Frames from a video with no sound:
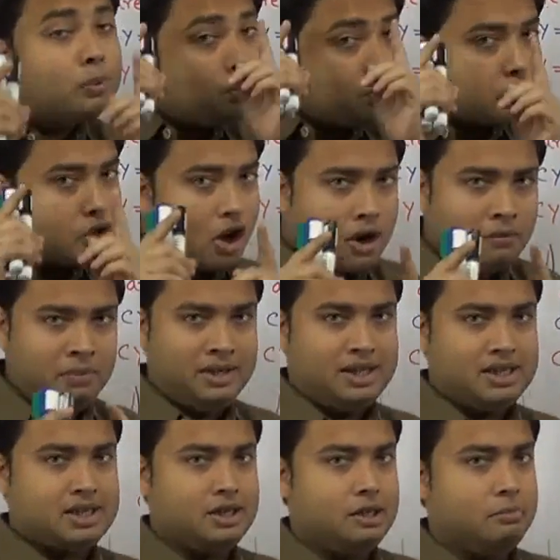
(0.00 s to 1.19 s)
Which
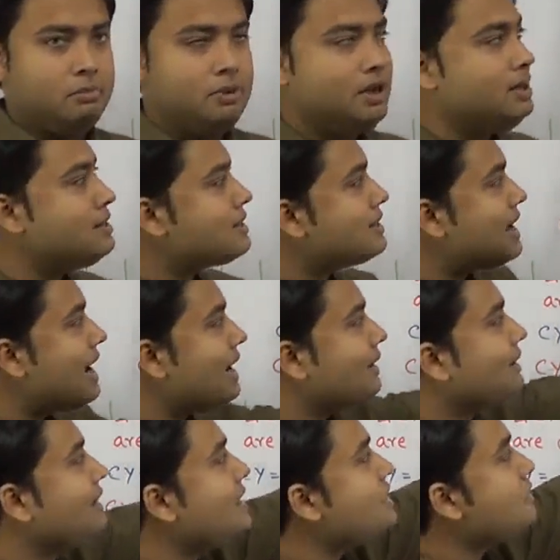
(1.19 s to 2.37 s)
obviously means
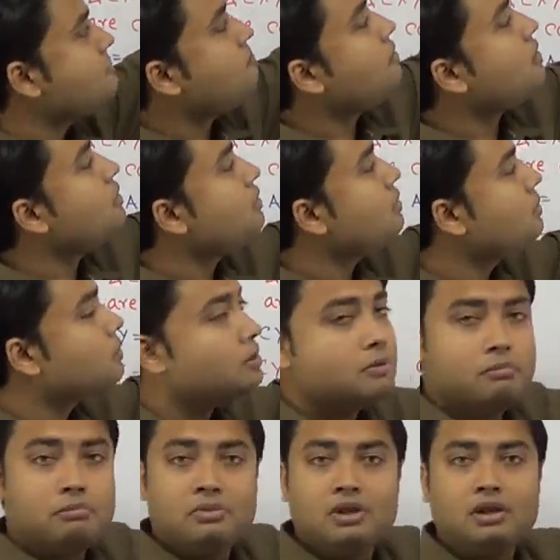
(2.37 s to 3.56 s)
that this
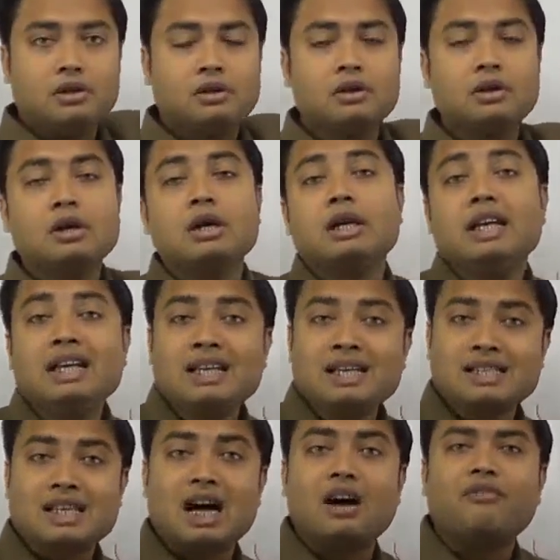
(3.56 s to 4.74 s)
particular mirror
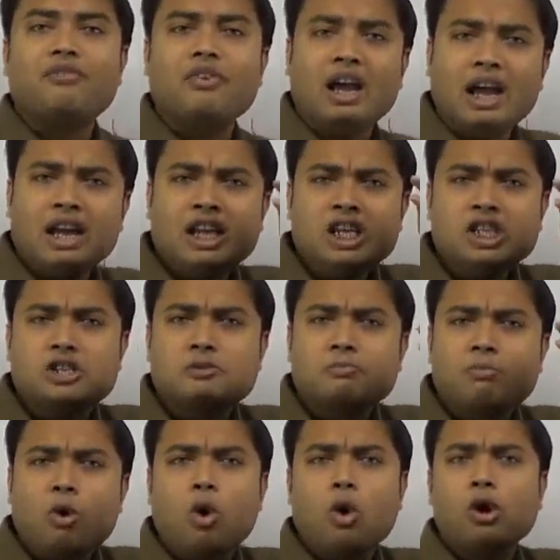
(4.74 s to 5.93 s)
is a very
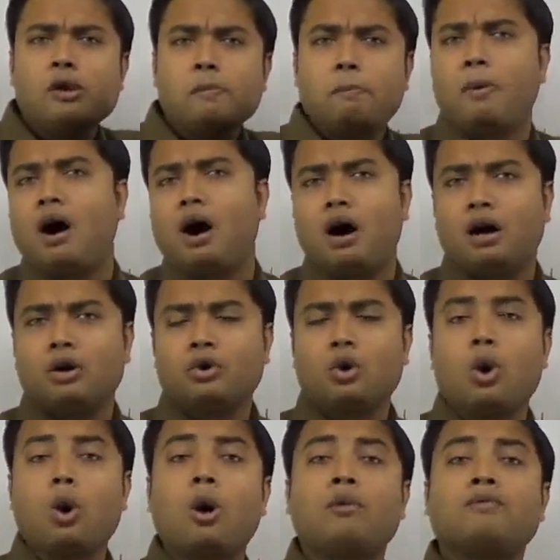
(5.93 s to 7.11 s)
small part
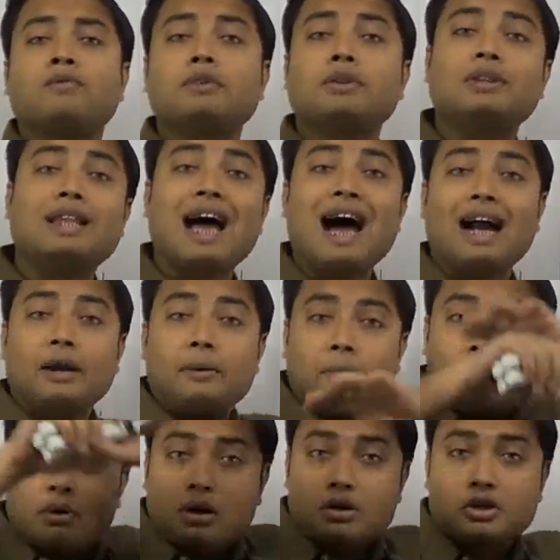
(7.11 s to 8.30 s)
of
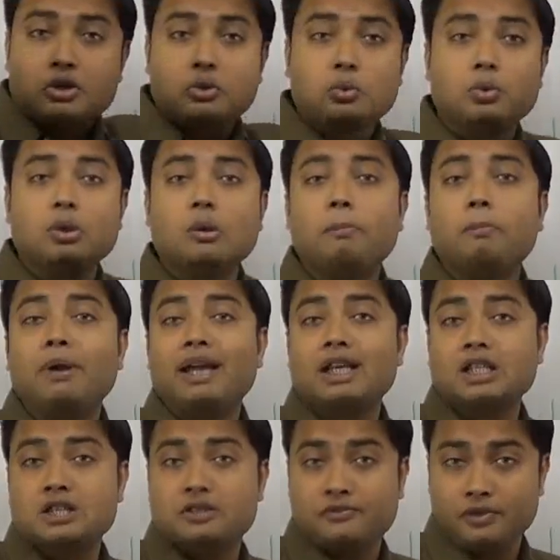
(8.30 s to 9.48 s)
that particular
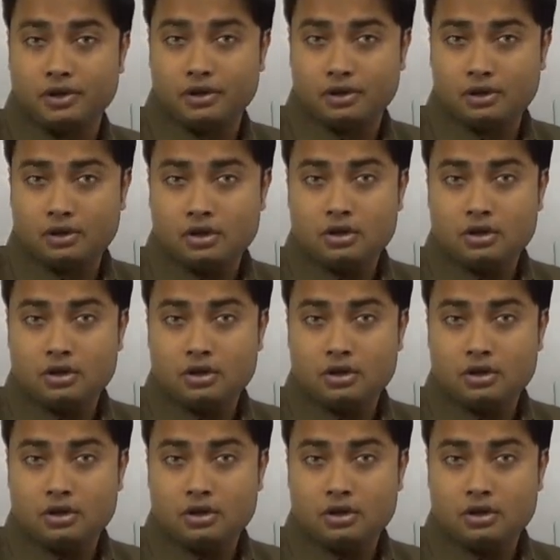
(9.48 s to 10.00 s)
big sphere.